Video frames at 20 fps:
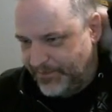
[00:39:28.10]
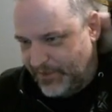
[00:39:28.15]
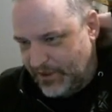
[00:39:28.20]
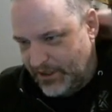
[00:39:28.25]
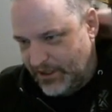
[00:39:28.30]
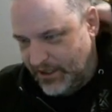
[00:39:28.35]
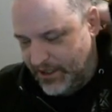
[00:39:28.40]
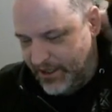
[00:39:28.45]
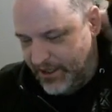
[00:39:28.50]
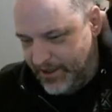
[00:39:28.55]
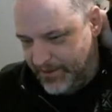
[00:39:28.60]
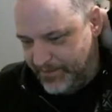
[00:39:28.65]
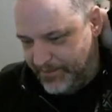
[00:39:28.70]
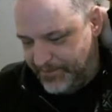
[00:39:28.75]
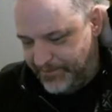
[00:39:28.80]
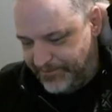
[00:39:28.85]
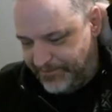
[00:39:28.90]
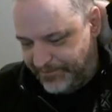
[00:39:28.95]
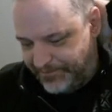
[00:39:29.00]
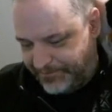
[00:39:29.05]

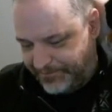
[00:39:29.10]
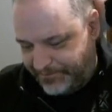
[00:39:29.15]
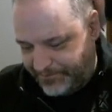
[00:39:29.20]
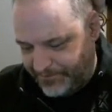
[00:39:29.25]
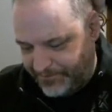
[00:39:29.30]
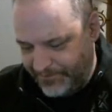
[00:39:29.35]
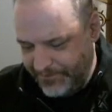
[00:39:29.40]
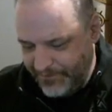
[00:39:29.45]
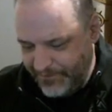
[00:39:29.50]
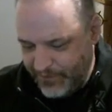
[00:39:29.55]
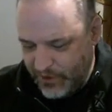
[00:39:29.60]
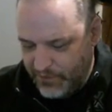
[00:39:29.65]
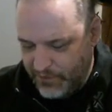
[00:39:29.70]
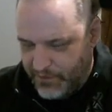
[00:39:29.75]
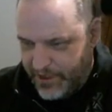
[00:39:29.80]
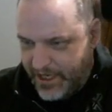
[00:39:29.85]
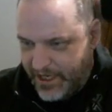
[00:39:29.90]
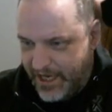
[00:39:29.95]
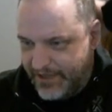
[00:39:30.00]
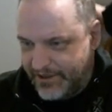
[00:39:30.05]

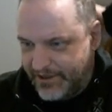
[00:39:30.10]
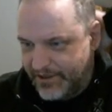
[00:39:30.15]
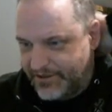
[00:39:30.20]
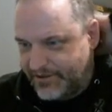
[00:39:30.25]
But yeah,